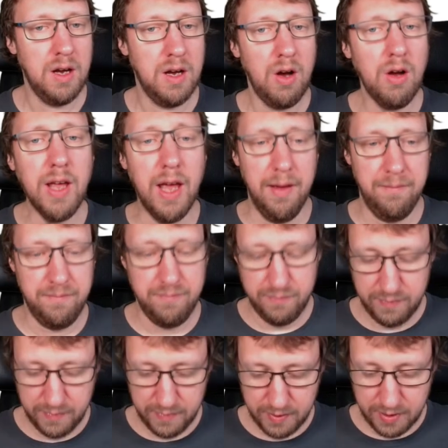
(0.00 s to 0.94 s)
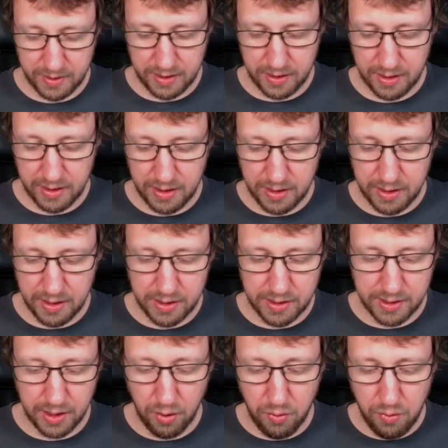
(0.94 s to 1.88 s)
Okay,
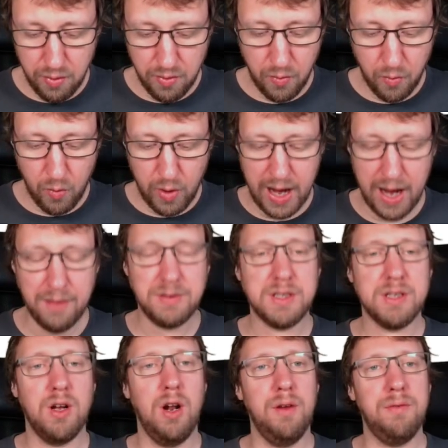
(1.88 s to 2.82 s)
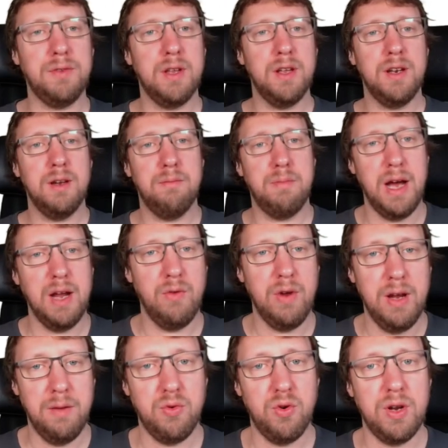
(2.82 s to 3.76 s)
so we have solved the binary
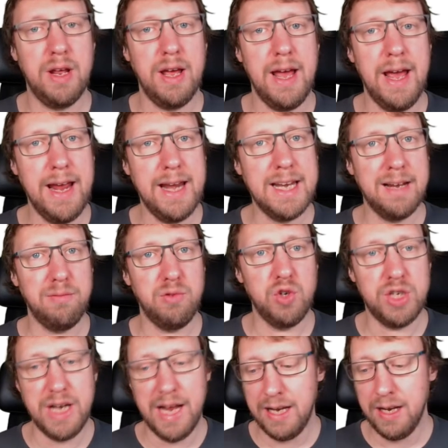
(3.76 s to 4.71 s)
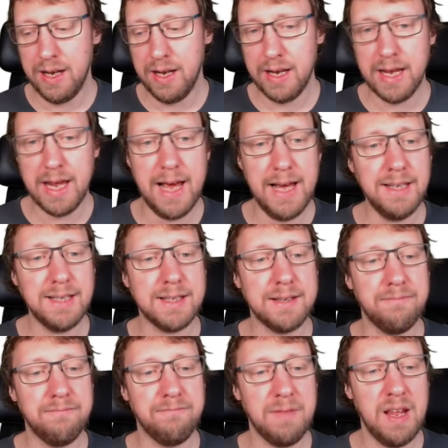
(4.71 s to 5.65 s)
input AWGN
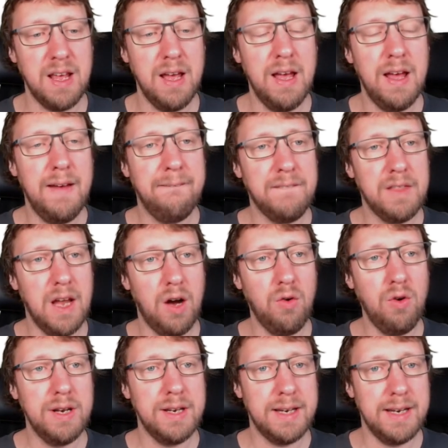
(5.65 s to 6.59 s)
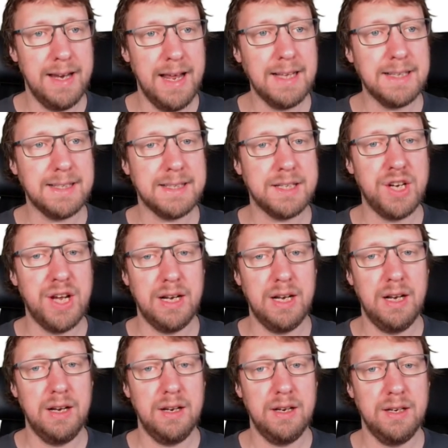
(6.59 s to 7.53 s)
case. Now the next
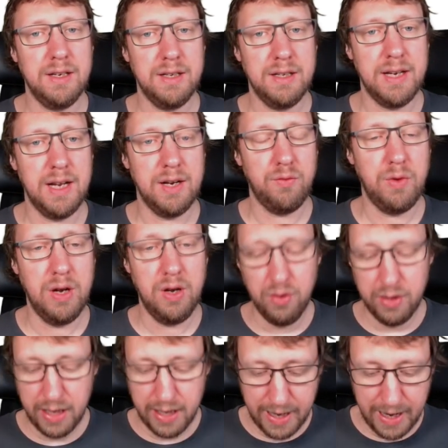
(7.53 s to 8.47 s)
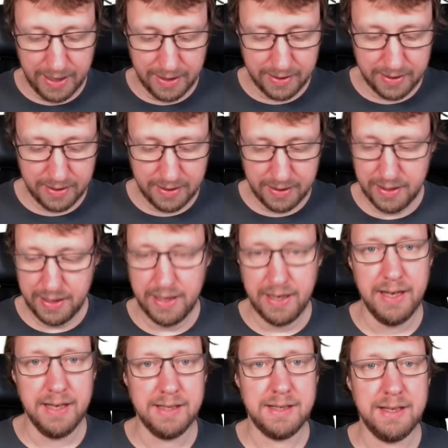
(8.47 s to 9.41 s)
channel that we're looking at
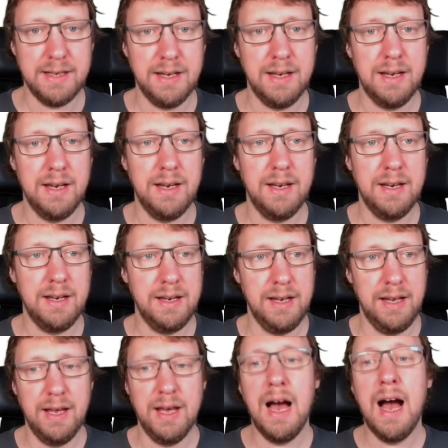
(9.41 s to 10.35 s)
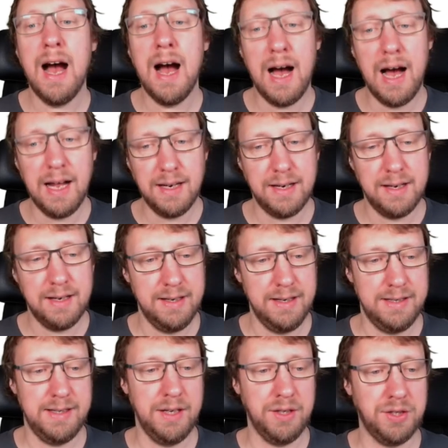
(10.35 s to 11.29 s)
is the hard
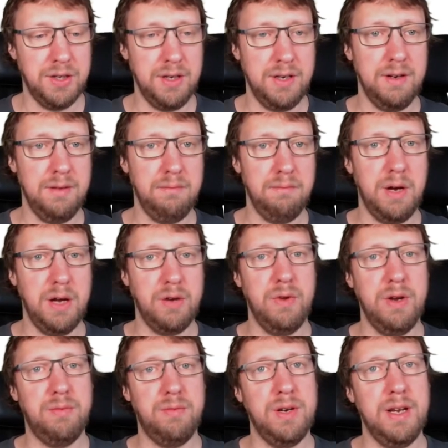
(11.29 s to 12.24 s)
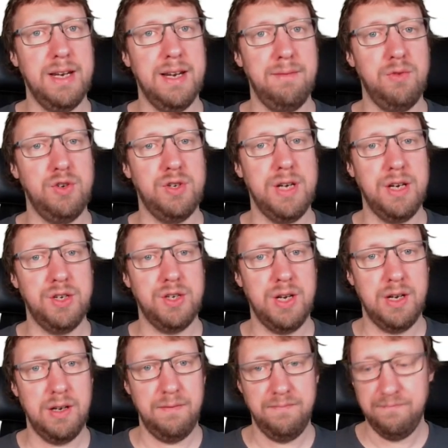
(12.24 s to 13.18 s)
decision binary input AWGN
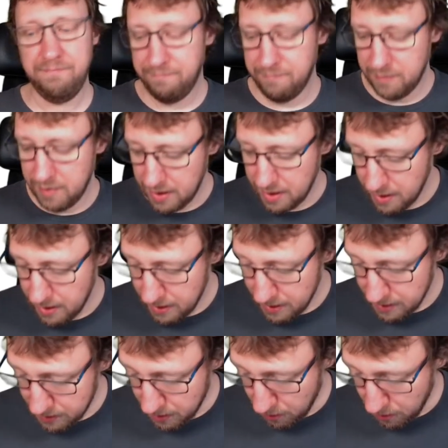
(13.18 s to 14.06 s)
channel. So